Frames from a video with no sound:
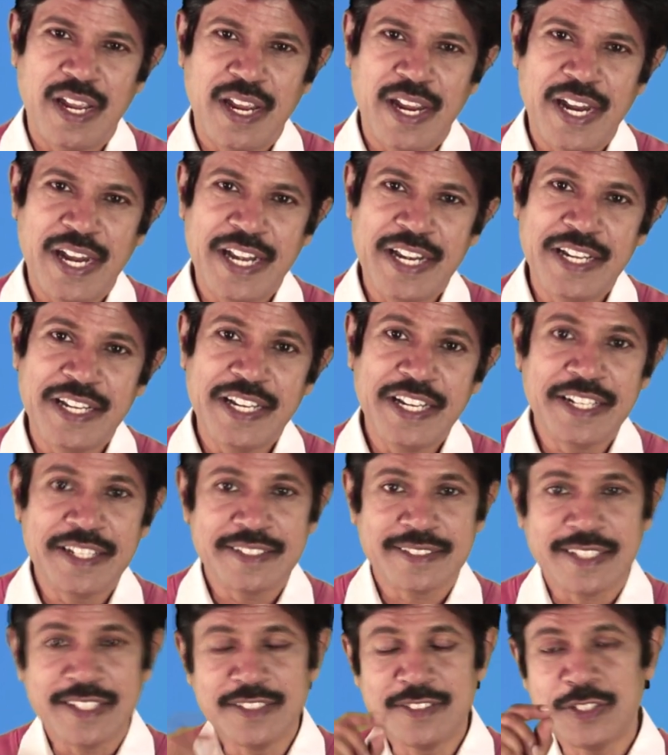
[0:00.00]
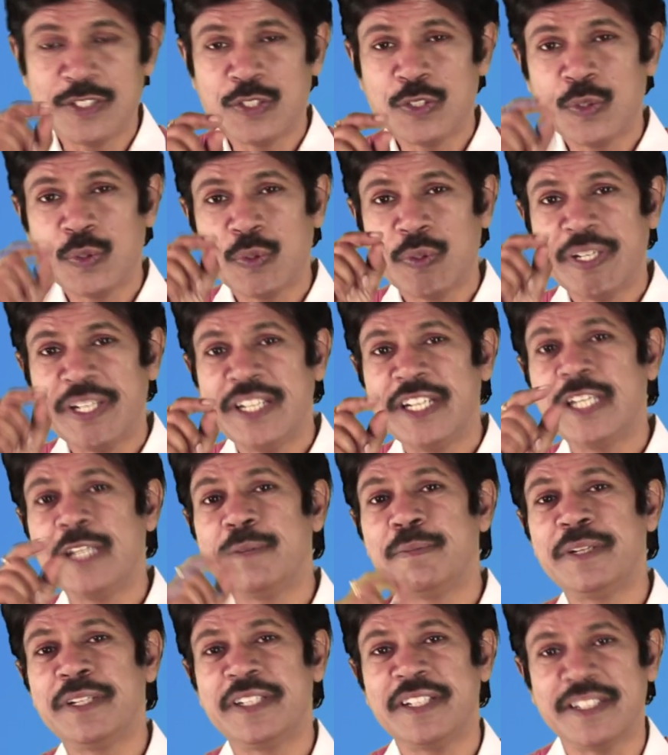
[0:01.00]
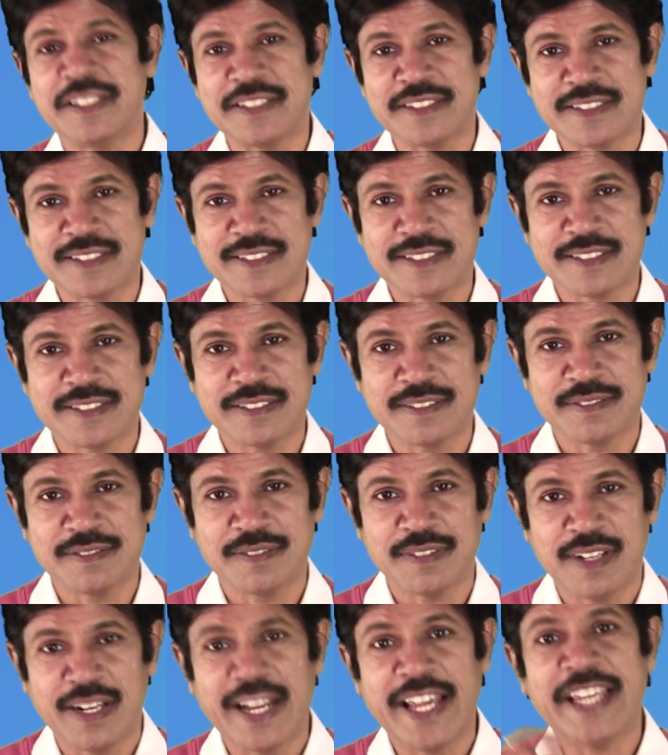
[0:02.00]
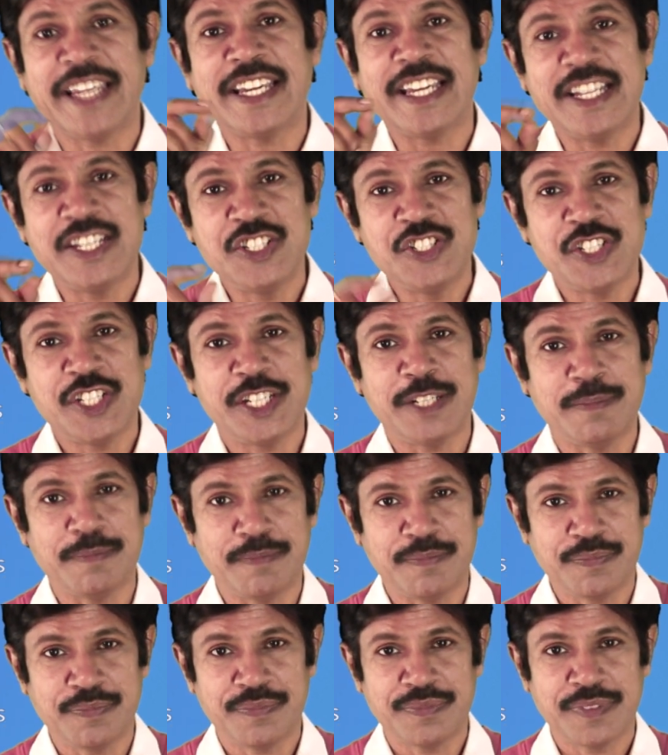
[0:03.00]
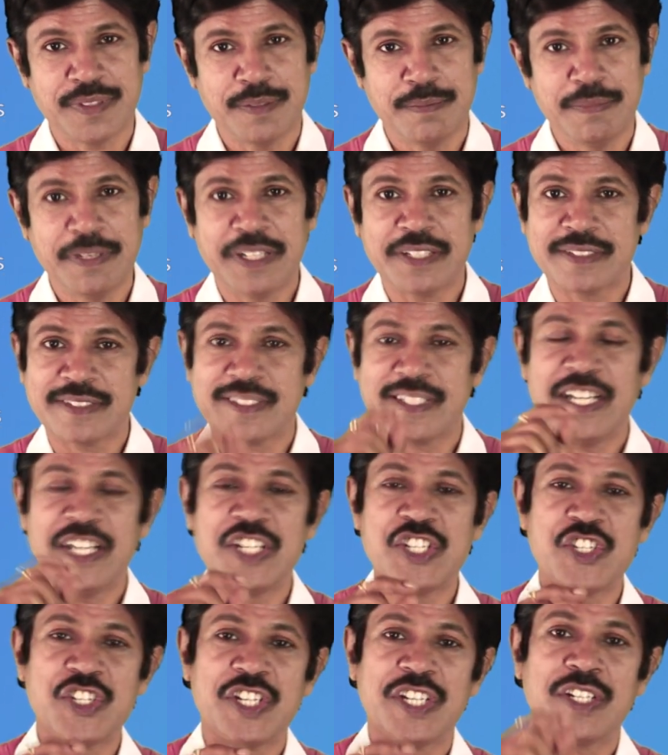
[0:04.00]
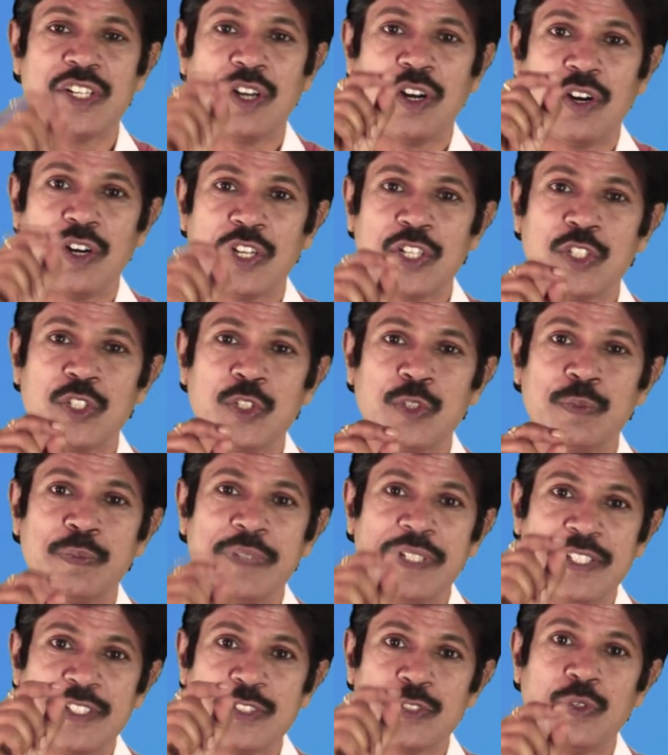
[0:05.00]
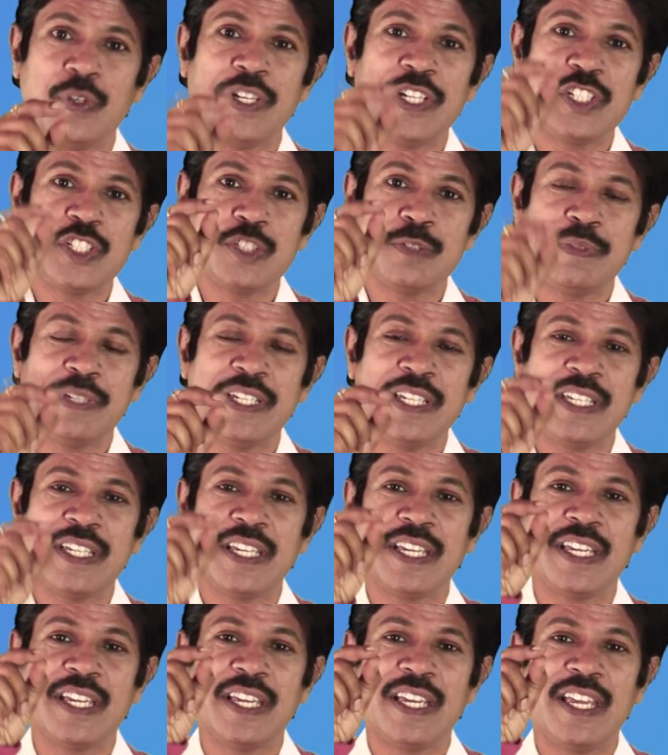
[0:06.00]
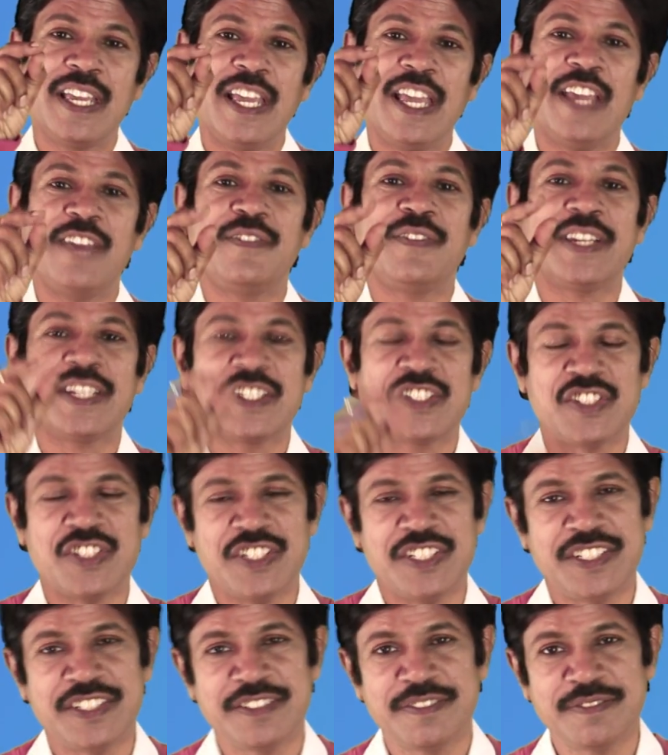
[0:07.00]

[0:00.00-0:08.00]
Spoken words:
And it is sensitive to inhibitors like enzyme because side chain or group is going to be affected.